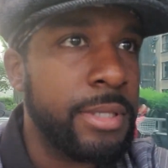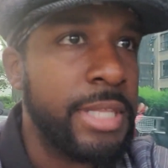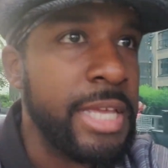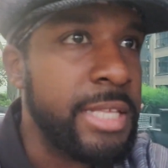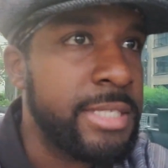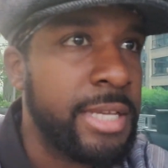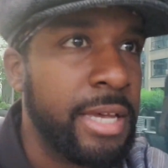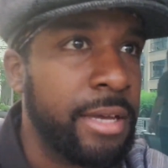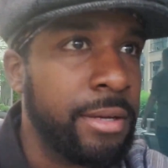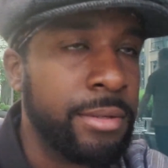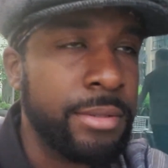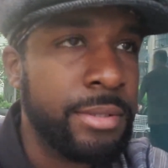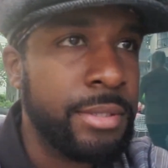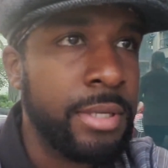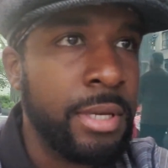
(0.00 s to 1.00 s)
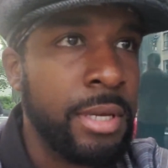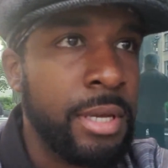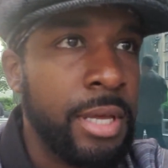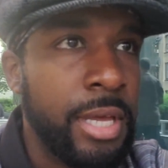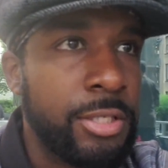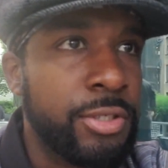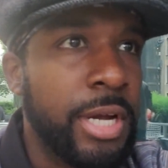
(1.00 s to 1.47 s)
details,
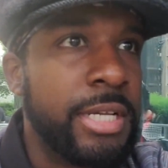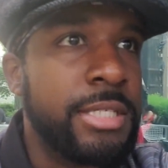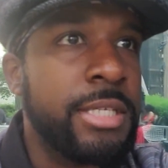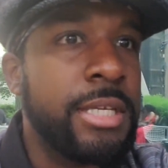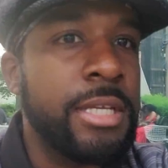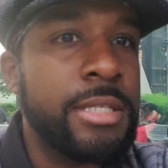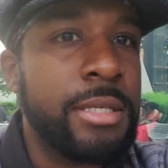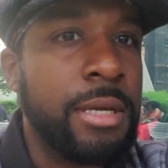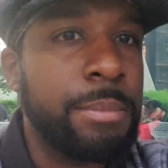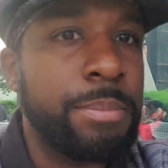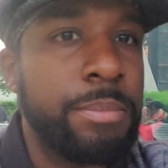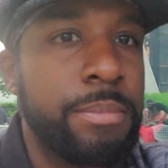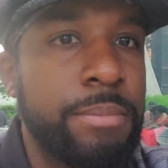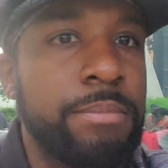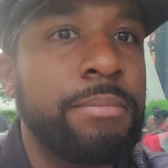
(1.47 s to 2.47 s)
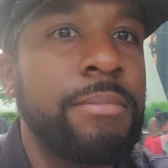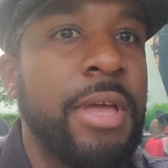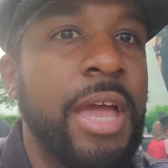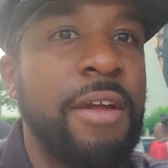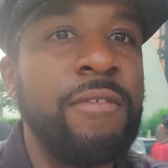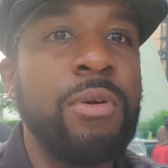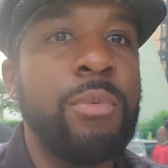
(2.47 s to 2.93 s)
and trying to get to
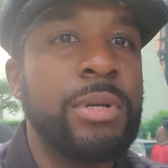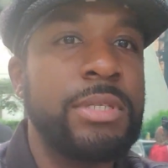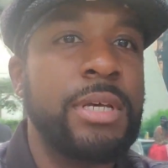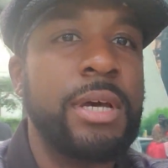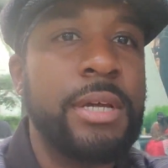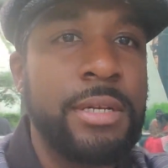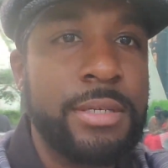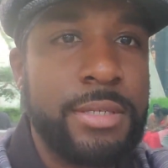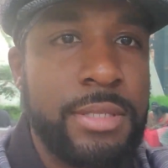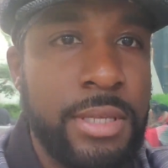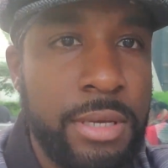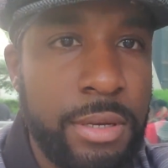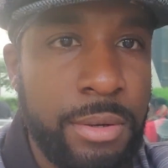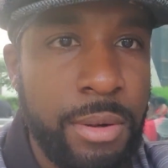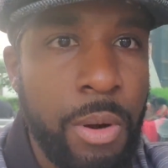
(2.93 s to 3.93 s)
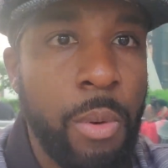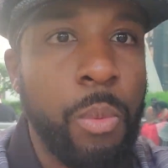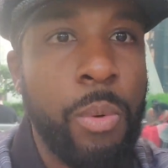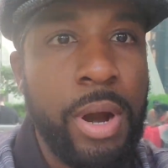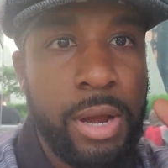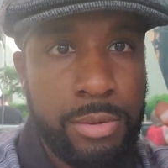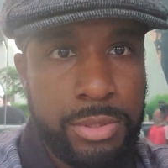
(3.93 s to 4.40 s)
everyone to understand
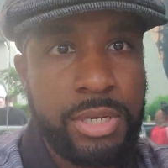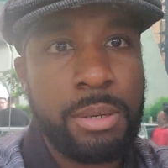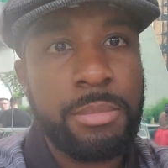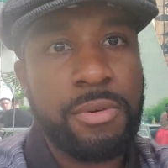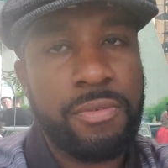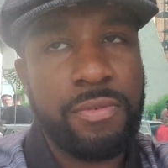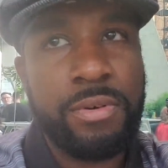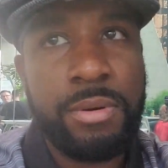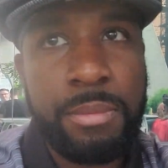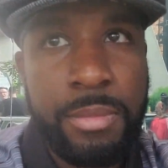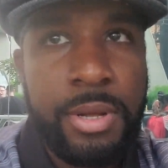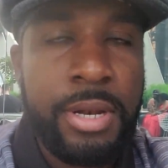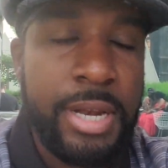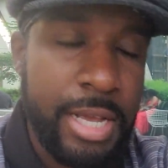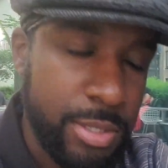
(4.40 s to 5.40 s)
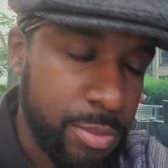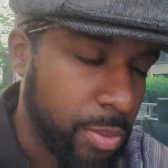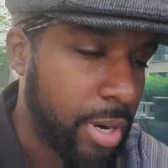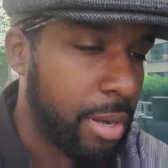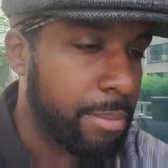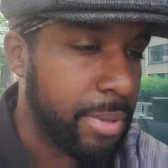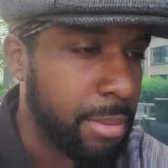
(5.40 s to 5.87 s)
where I was coming from. That's
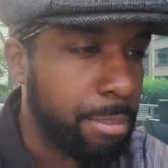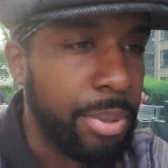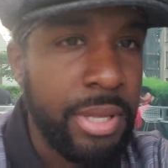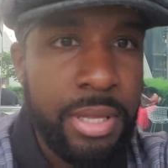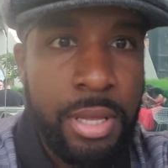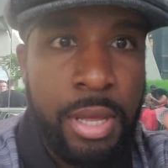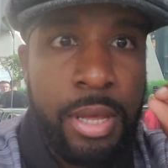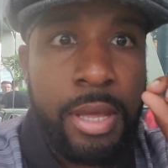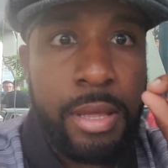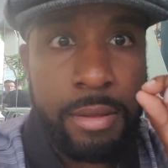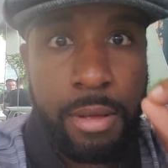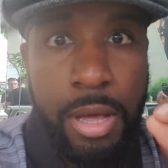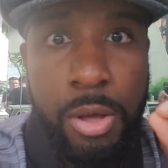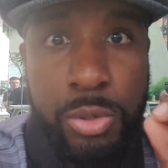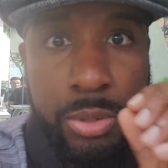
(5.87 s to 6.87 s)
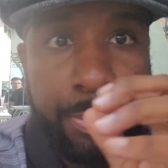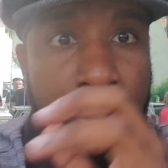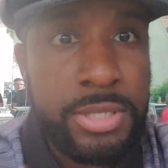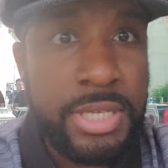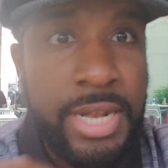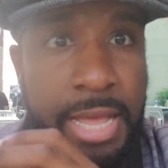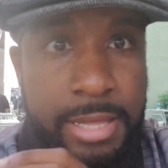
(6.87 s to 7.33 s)
where I mean. But it was a
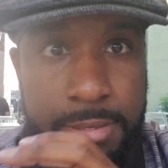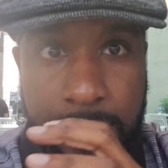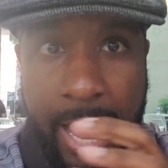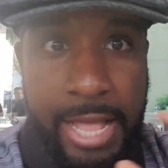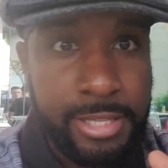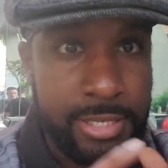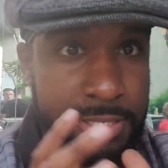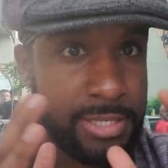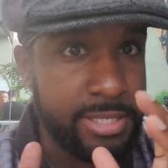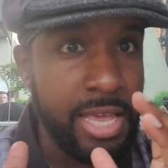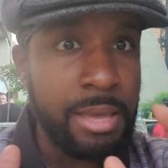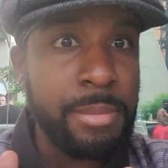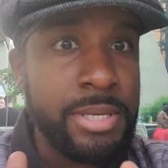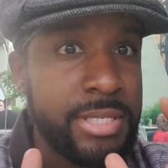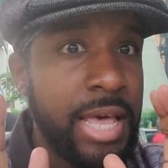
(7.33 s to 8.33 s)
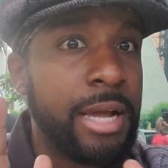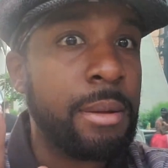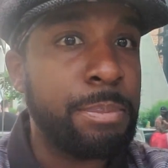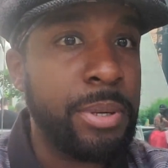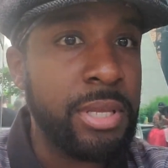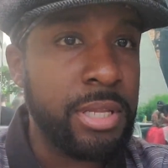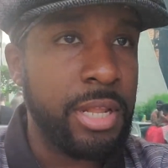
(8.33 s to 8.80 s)
person that had the same exact
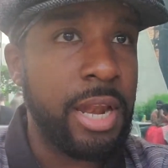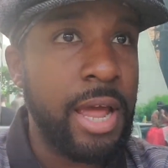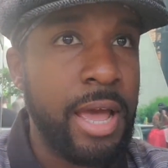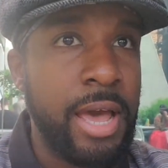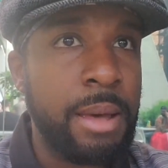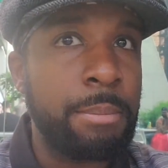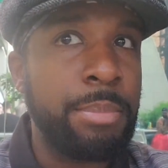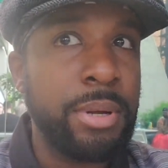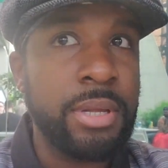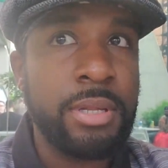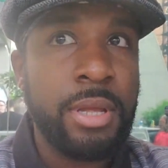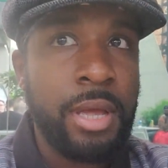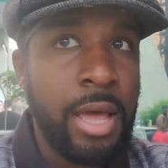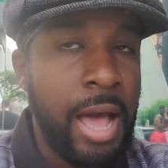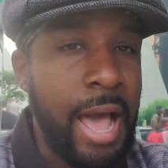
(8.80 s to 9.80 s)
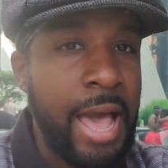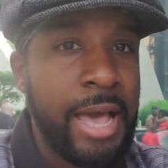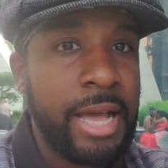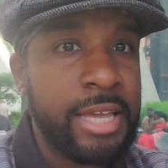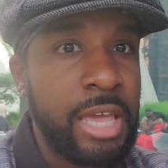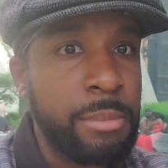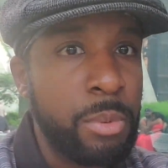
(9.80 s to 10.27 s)
opinion that I had, but
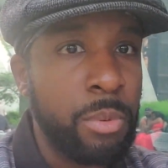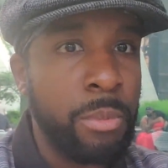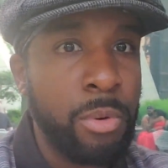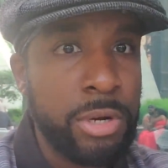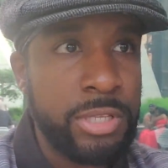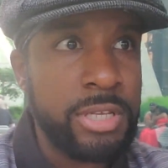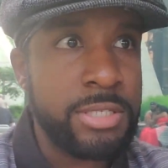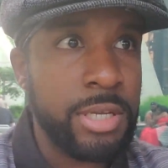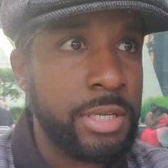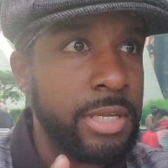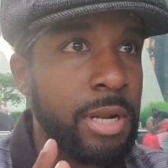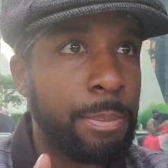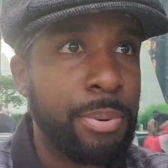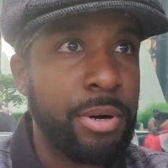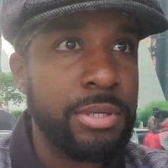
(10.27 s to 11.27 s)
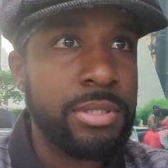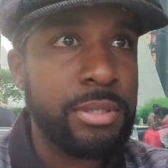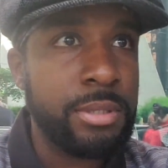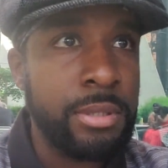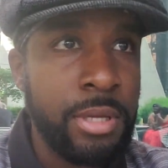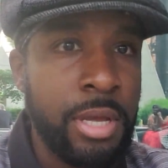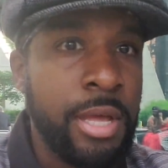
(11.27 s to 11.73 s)
I came in with more detail. And the
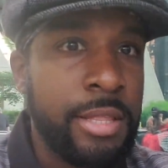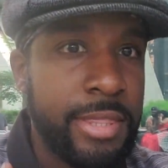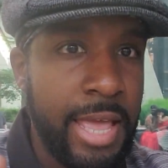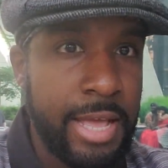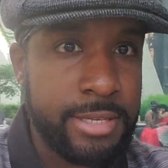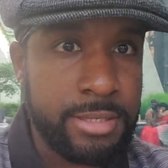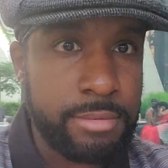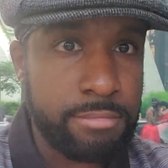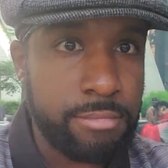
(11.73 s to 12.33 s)
person that